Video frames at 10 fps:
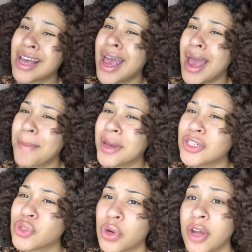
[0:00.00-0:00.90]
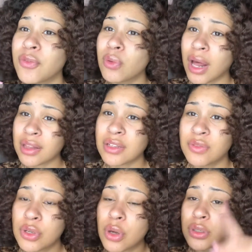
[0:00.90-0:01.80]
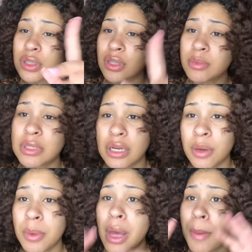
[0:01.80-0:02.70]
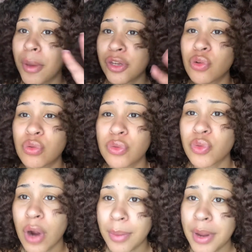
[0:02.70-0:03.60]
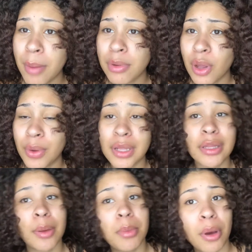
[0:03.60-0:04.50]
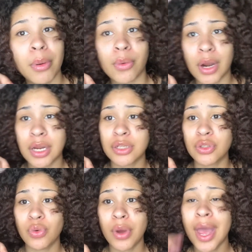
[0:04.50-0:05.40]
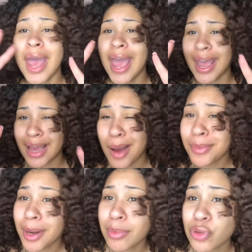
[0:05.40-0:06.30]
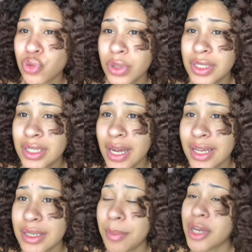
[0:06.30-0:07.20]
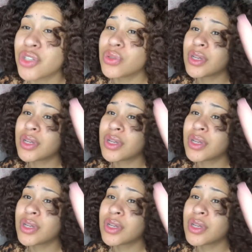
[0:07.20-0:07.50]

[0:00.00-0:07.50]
And make sure if you like this video to thumbs it up. Make sure you subscribe down below and hit that bell button right next to it, and comment down below what you want to see next, and make sure you tell